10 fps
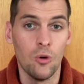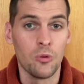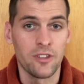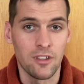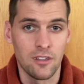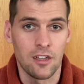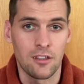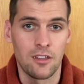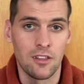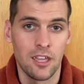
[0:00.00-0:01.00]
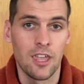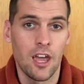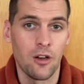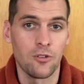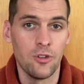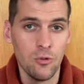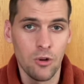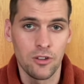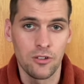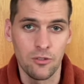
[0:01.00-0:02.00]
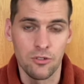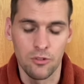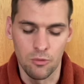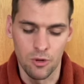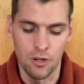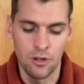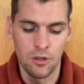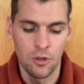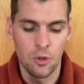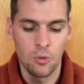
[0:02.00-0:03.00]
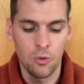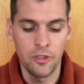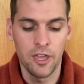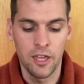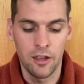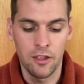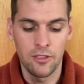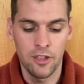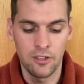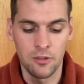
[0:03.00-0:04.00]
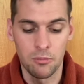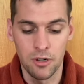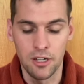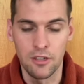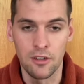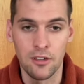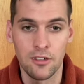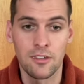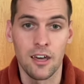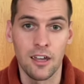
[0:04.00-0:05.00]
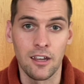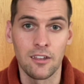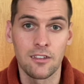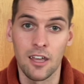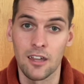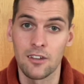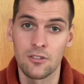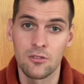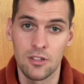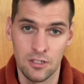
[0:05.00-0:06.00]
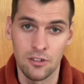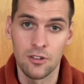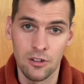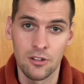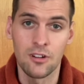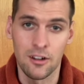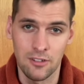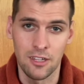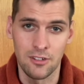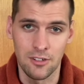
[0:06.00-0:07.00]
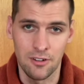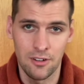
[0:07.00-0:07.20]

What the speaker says: almost exactly like how you want to use the word, well then, that's a pretty good sign that it's a good translation.